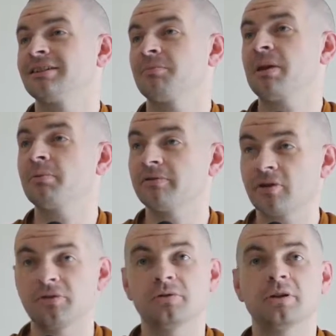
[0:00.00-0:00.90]
People have
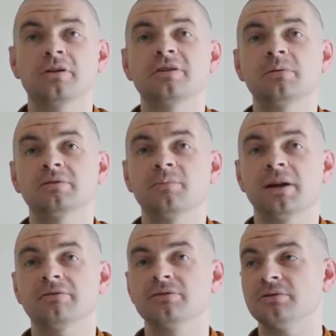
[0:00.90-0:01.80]
gone through a lot of trouble to
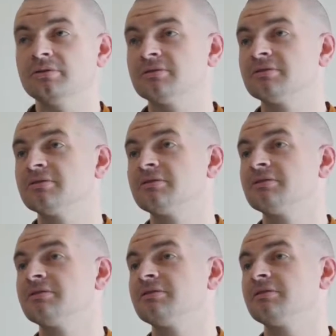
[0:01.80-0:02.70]
make food.
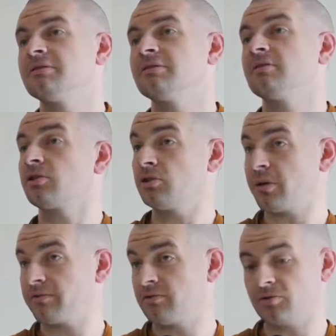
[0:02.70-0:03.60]
So you
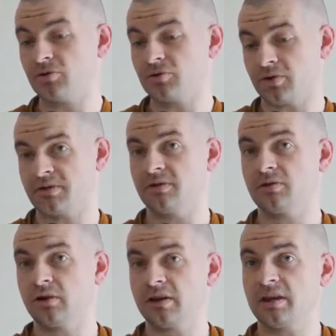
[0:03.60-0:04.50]
have two choices.
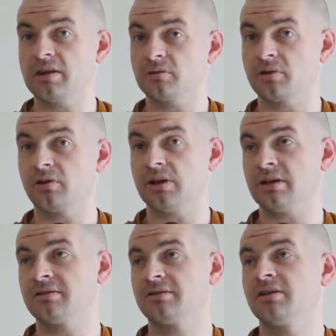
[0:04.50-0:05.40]
You either eat or don't eat.
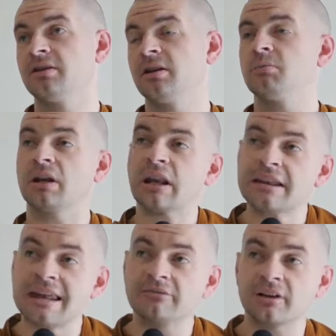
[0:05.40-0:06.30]
But
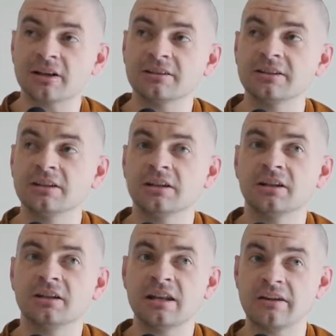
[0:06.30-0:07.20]
never,
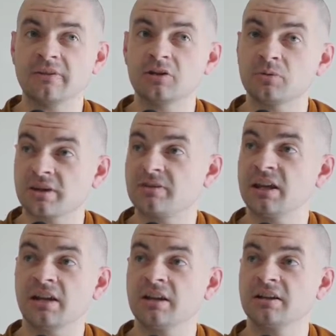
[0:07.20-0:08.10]
never do I
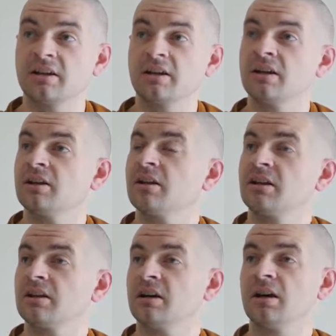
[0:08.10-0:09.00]
think,
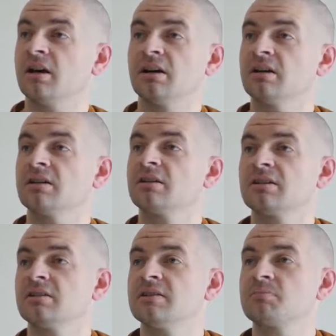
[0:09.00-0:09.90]
ah,
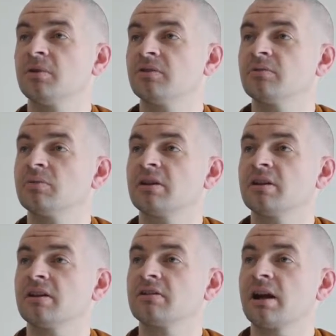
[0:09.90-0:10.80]
this person, what are
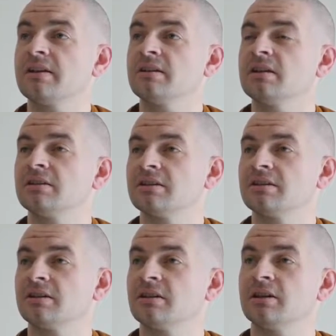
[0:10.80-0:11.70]
they, crazy?
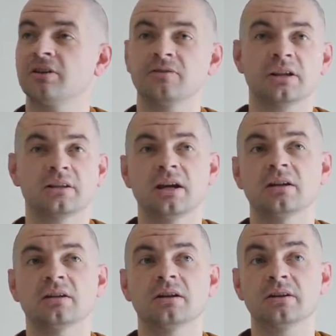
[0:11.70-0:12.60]
I don't think that.
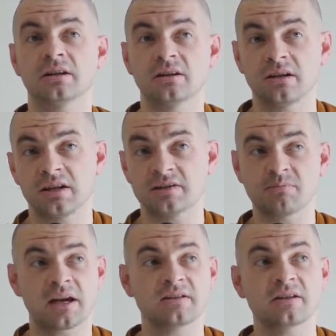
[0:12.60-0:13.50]
I think it's
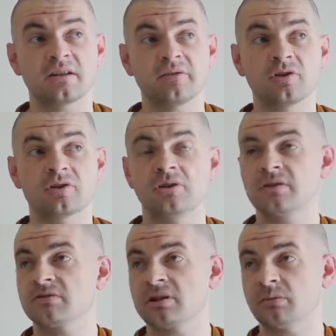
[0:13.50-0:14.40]
amazing that they've gone to this
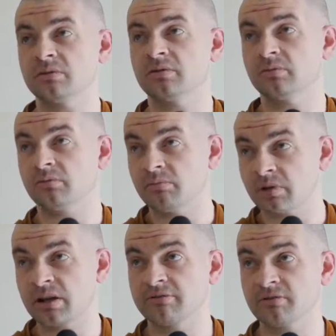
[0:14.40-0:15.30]
trouble to
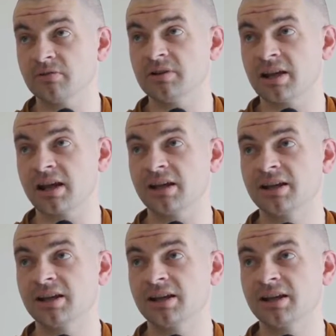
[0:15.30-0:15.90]
bring food today.